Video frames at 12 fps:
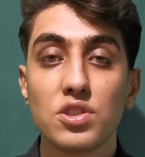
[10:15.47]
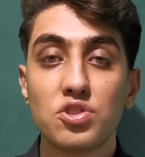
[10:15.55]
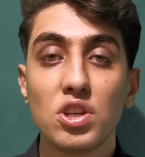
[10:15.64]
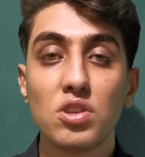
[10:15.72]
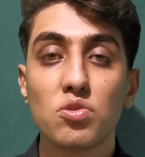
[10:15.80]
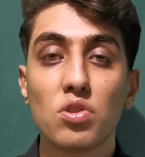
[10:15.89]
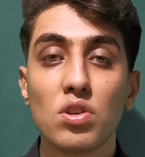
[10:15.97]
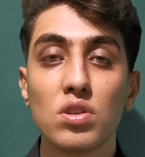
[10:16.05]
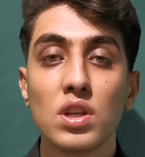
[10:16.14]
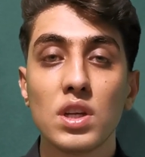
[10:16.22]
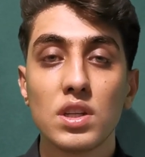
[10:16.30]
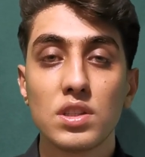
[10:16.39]

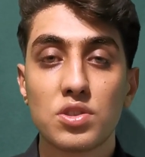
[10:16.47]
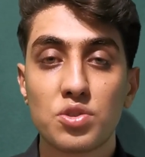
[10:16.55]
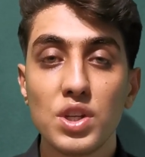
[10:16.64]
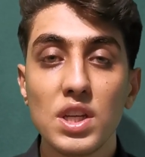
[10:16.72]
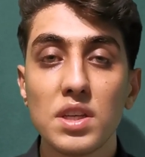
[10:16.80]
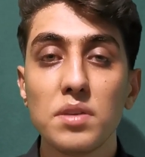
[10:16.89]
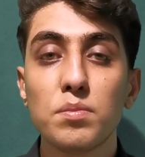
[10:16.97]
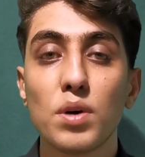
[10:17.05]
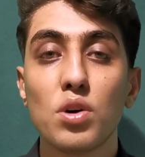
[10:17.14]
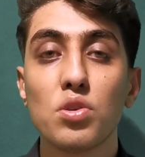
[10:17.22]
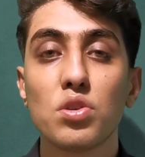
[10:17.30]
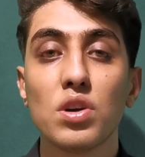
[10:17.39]
general tricky
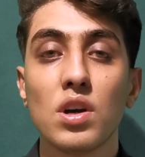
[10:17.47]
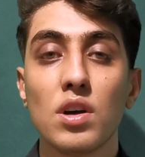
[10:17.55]
book